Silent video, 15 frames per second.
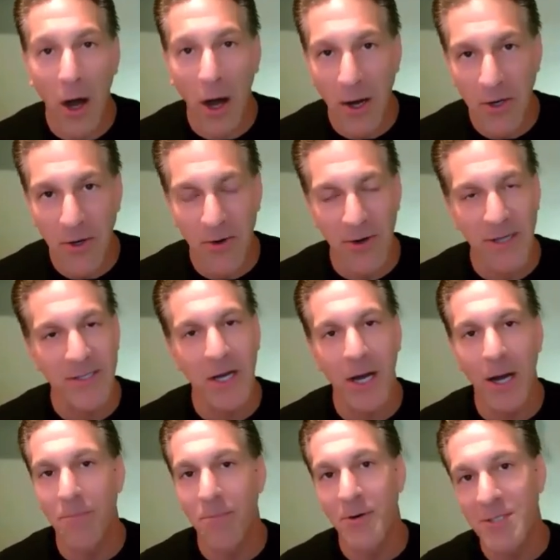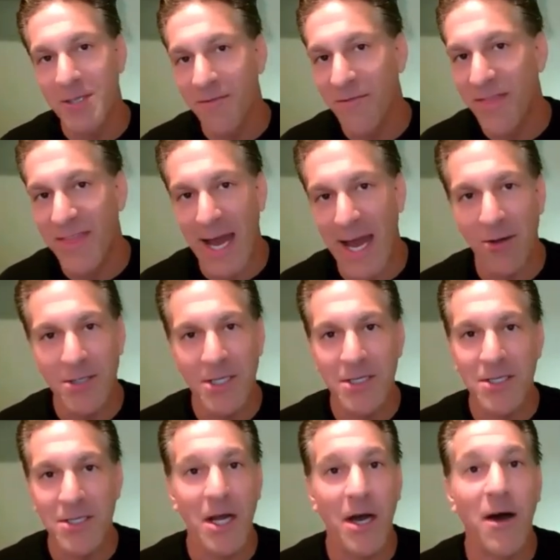hundreds, upwards of
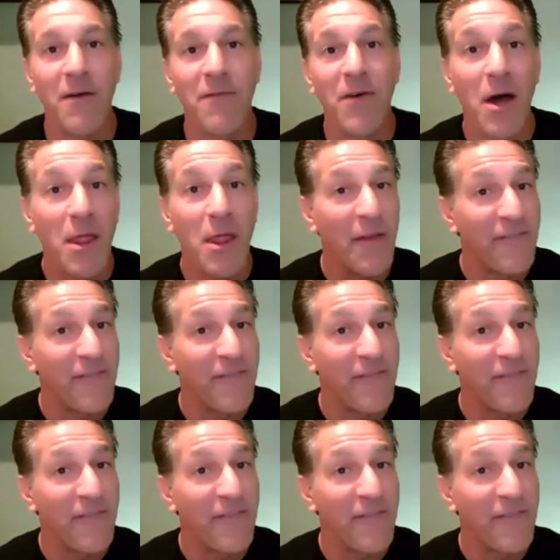thousands of